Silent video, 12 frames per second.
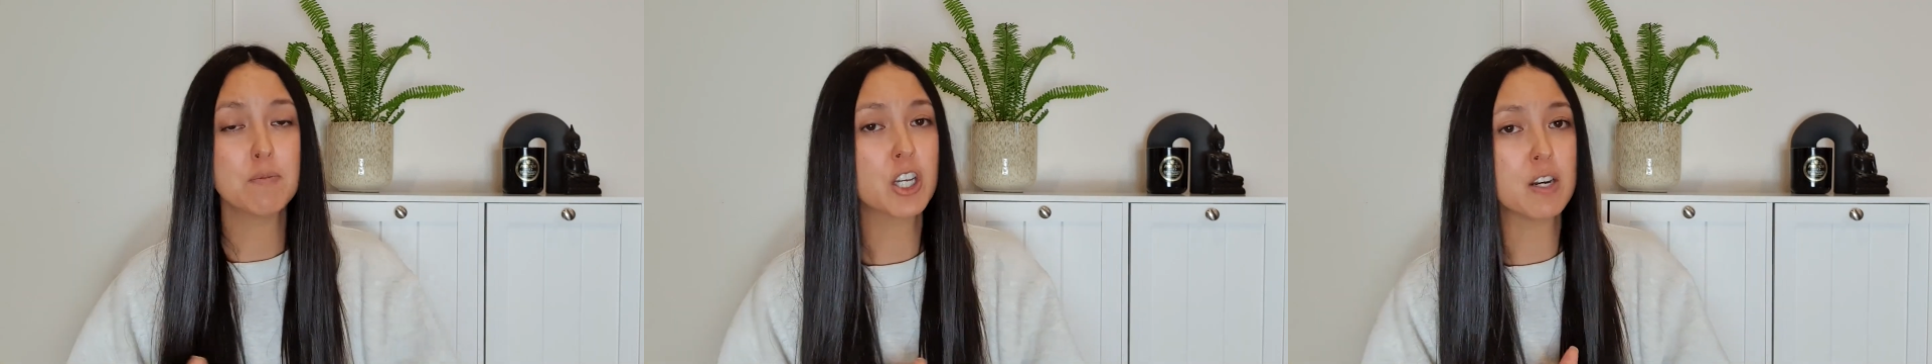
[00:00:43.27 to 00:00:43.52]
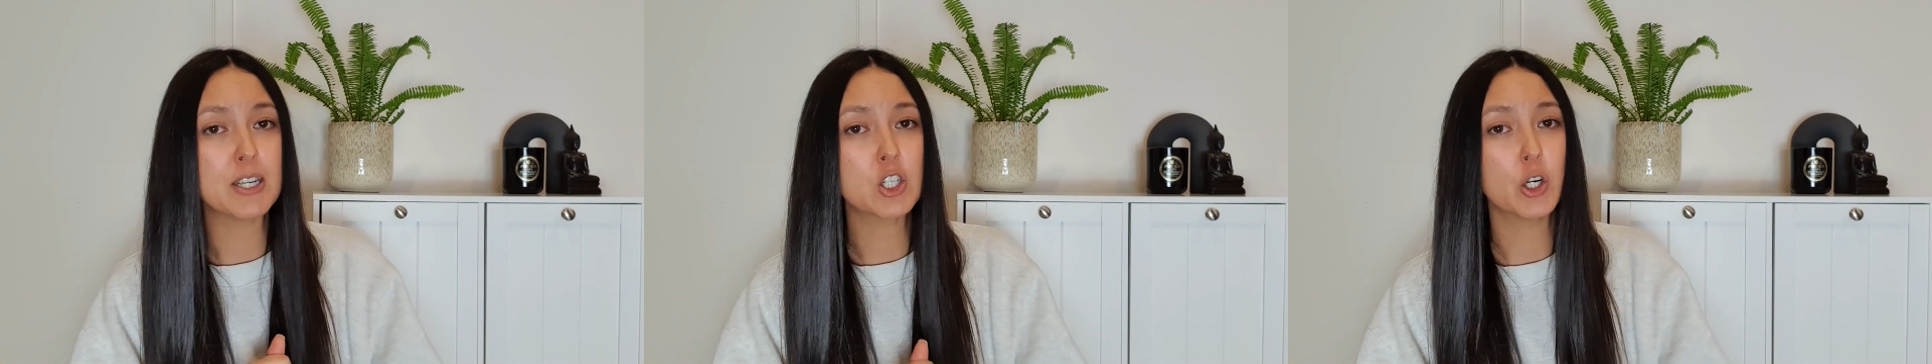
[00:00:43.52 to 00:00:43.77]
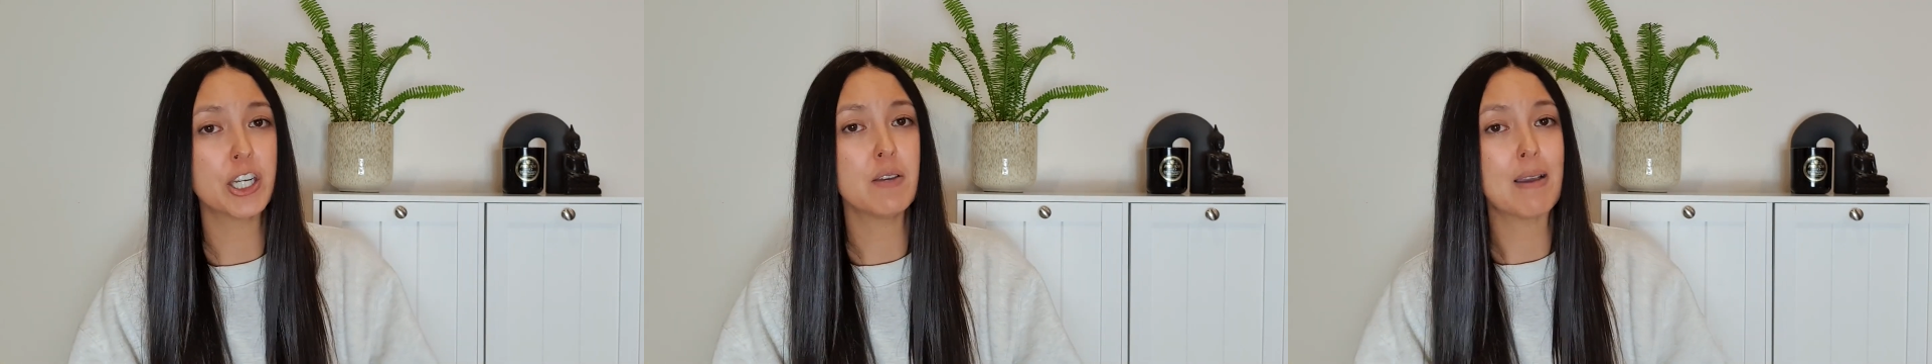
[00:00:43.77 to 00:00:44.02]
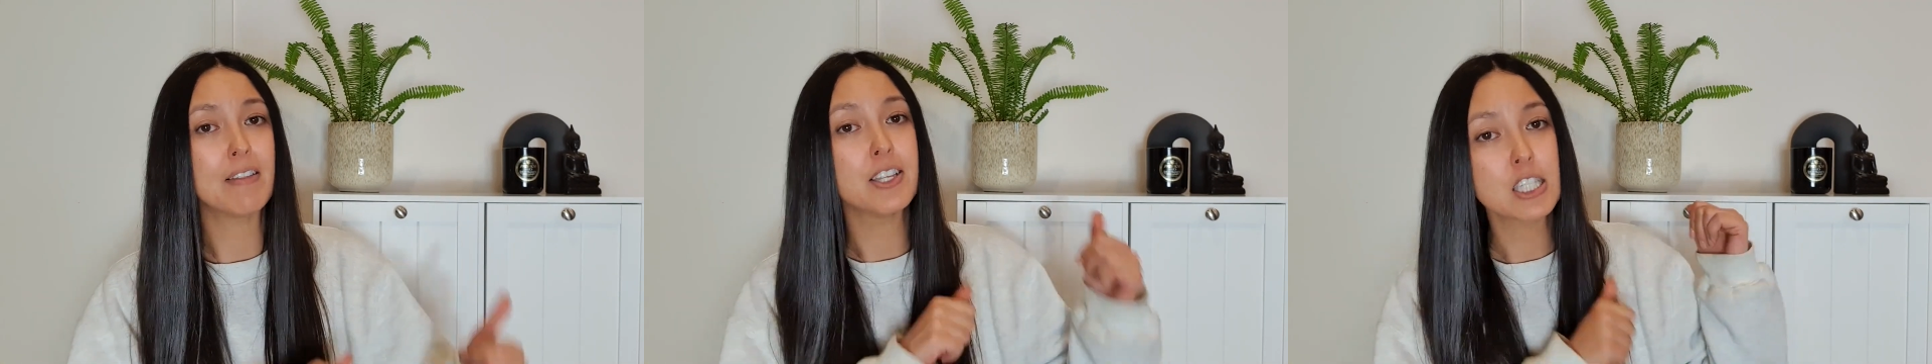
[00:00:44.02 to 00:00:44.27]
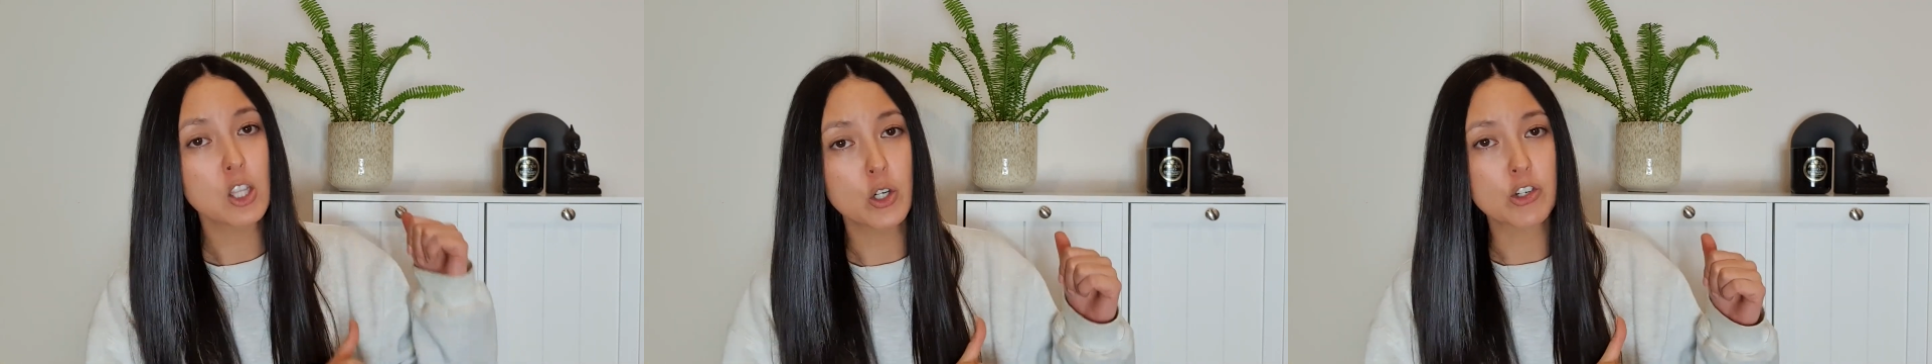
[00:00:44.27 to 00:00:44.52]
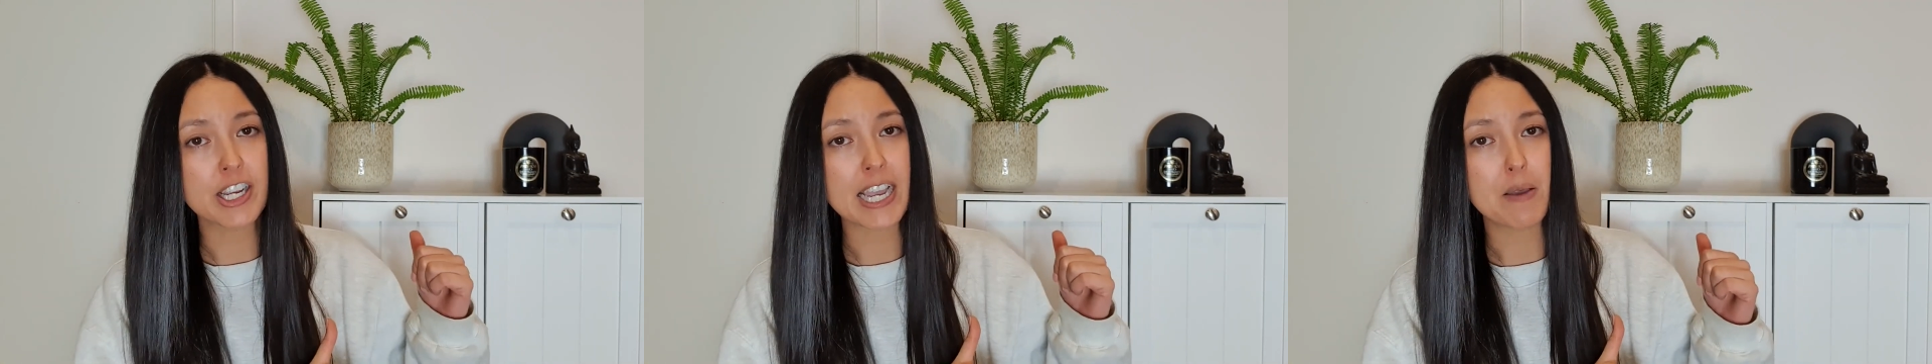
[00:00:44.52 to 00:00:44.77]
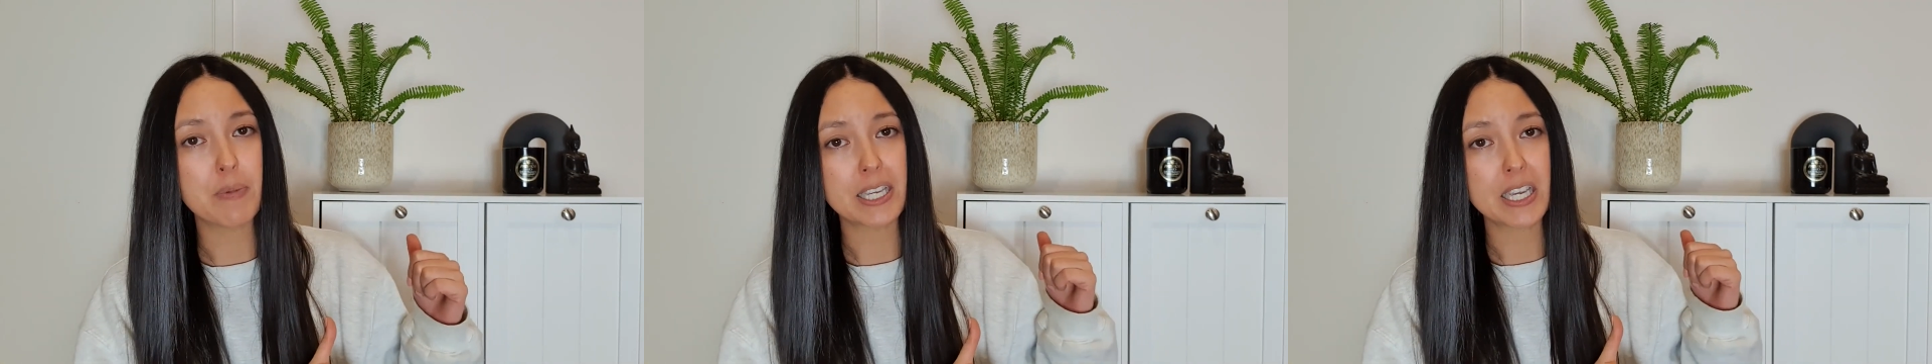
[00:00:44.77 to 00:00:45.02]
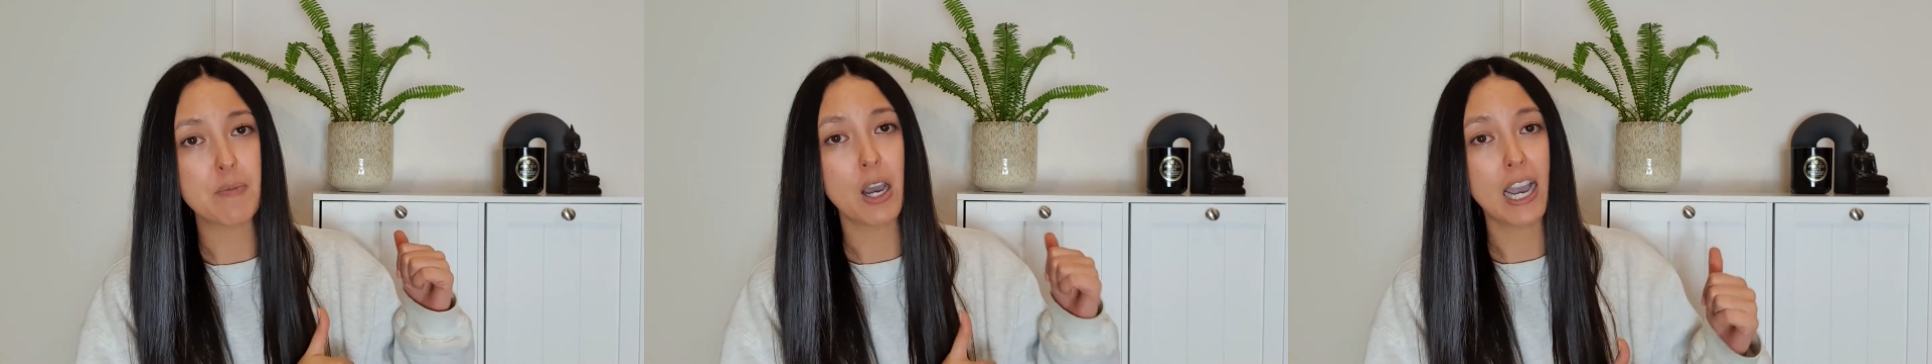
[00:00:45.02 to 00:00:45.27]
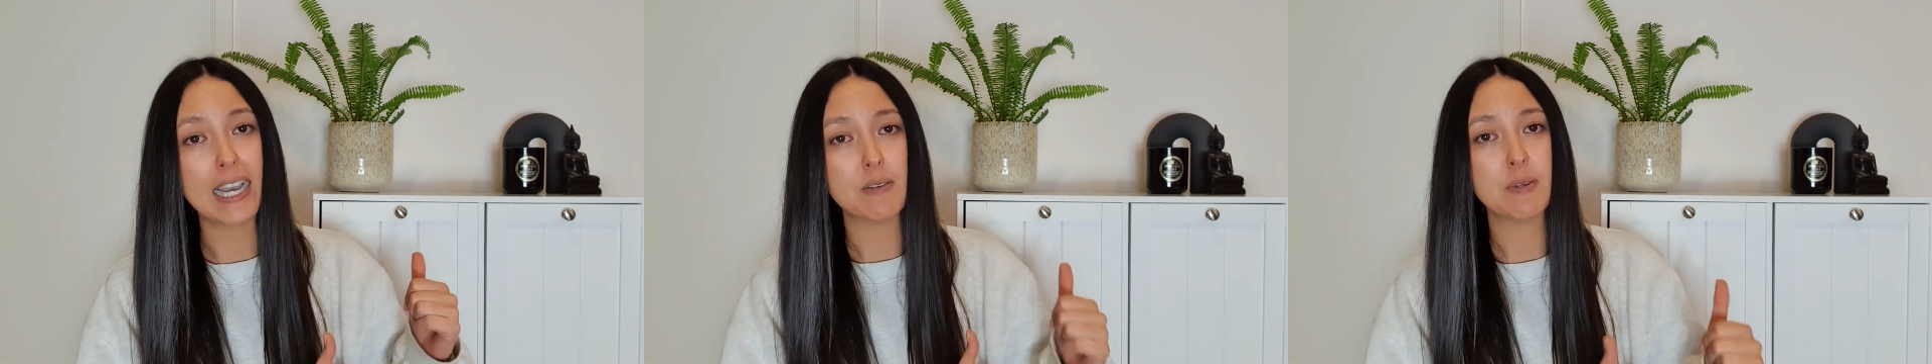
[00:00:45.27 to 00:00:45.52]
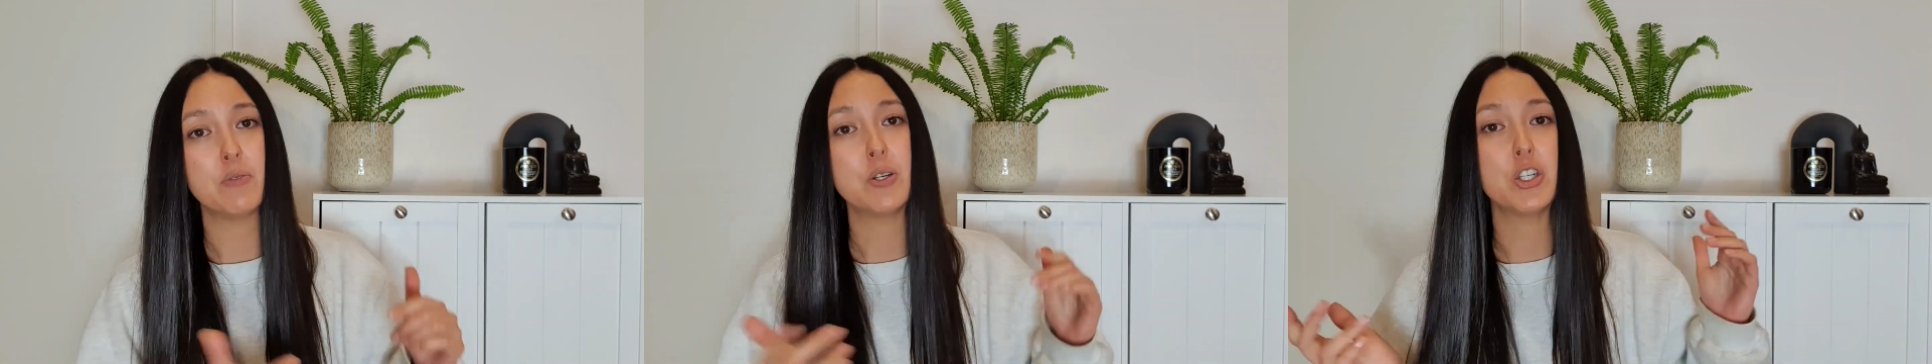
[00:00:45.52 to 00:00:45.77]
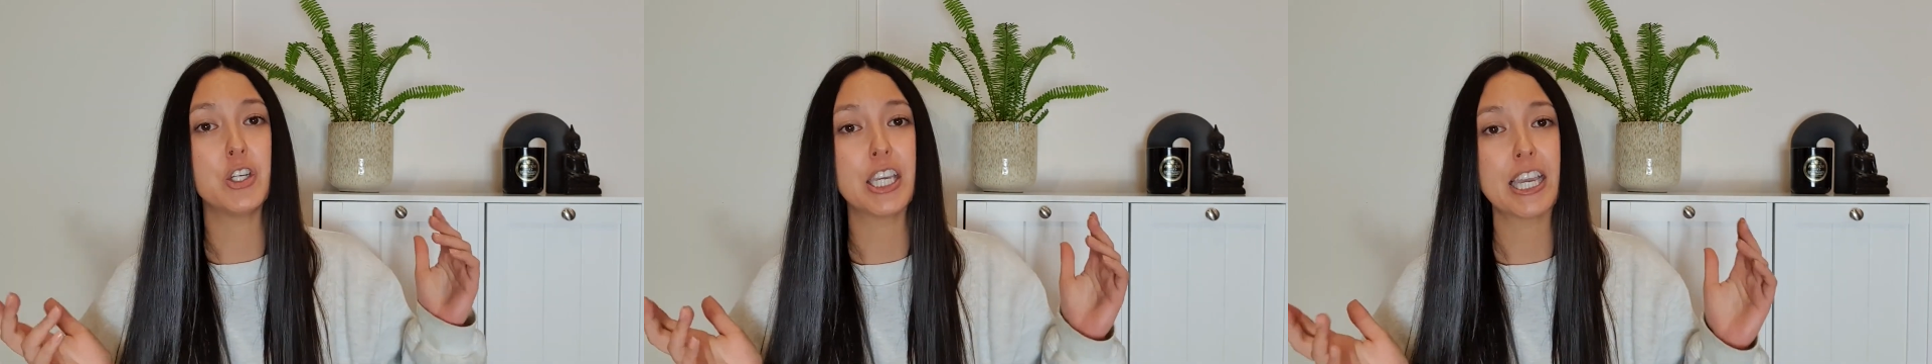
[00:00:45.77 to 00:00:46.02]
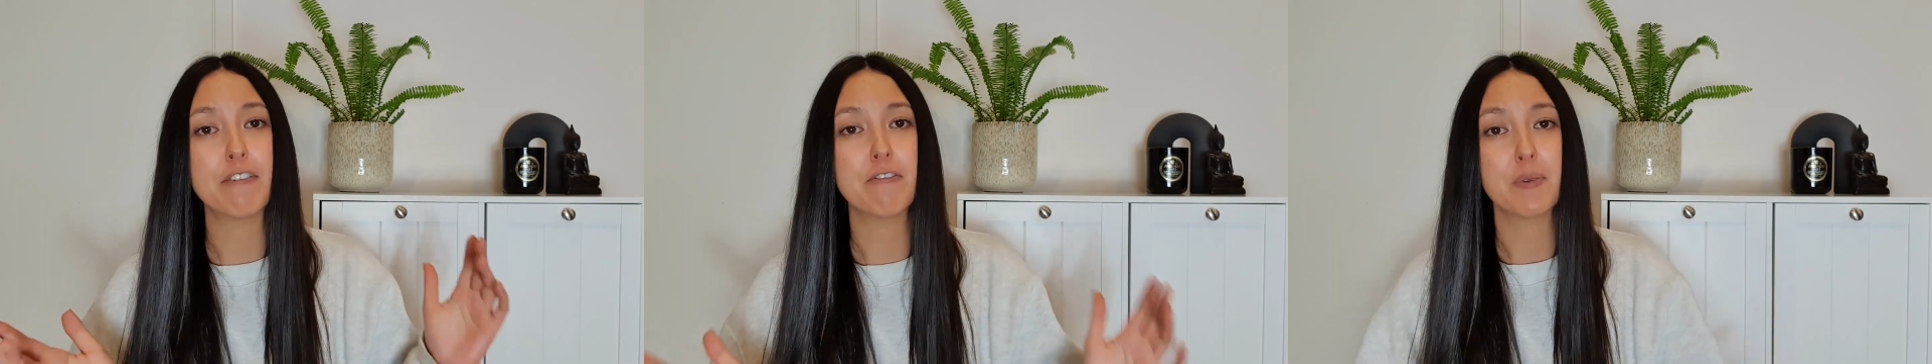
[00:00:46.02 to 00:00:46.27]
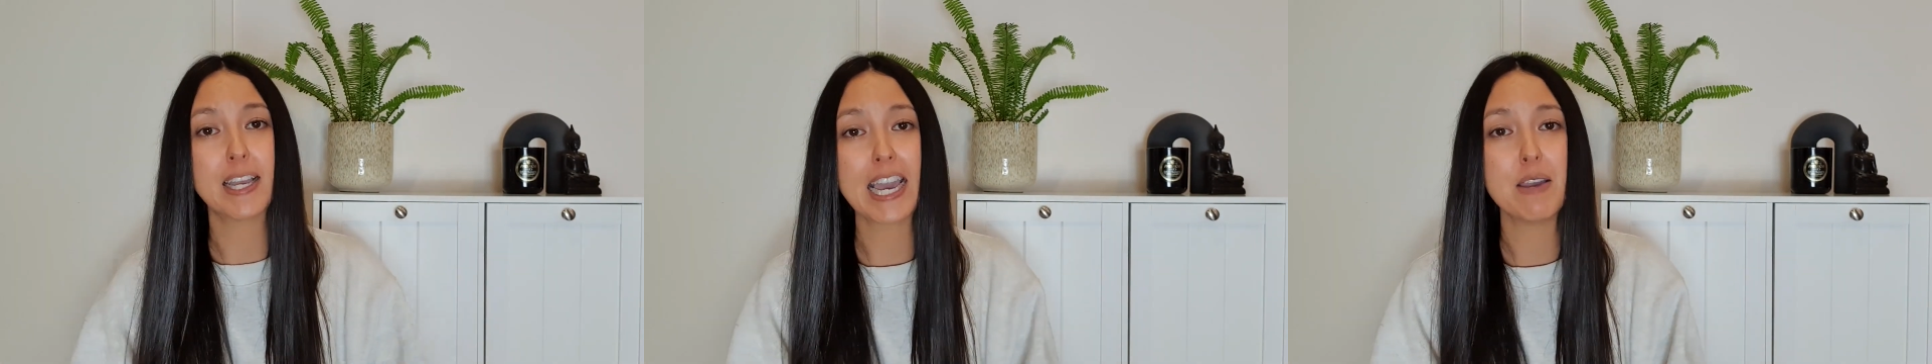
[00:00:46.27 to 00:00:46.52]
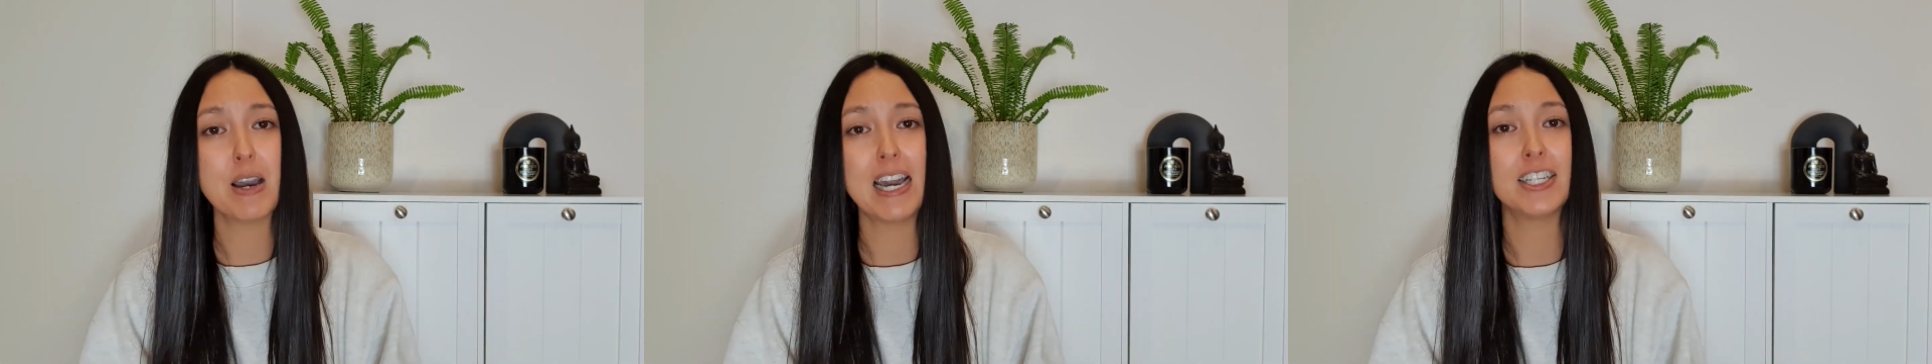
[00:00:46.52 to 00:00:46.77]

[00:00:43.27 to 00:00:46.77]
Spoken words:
going to be talking about this laundry hamper here behind me, which you can get from Kmart.